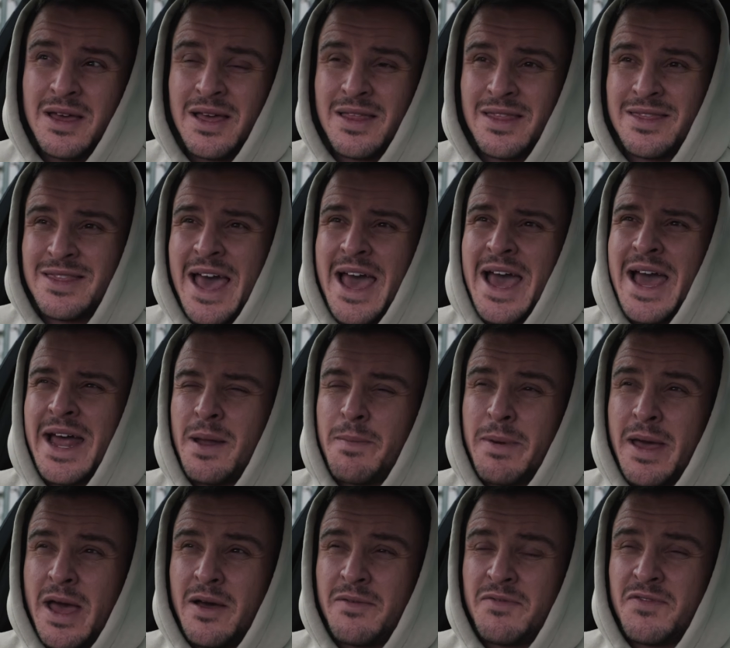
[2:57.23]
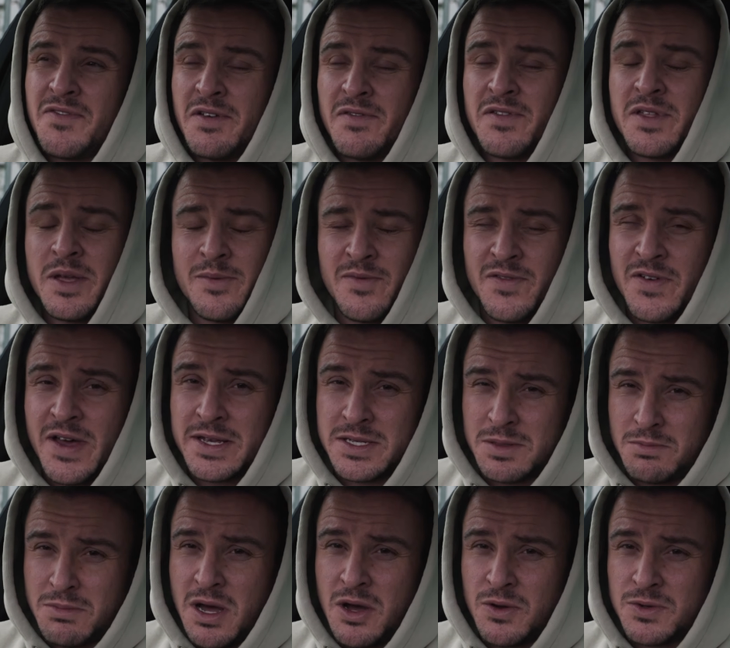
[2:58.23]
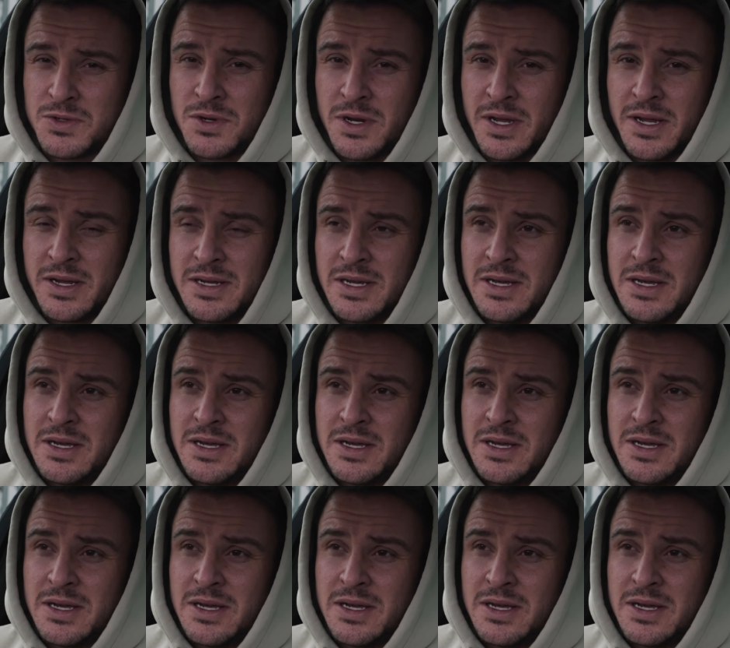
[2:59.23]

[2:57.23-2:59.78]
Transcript: and that had about 15,000 miles on it.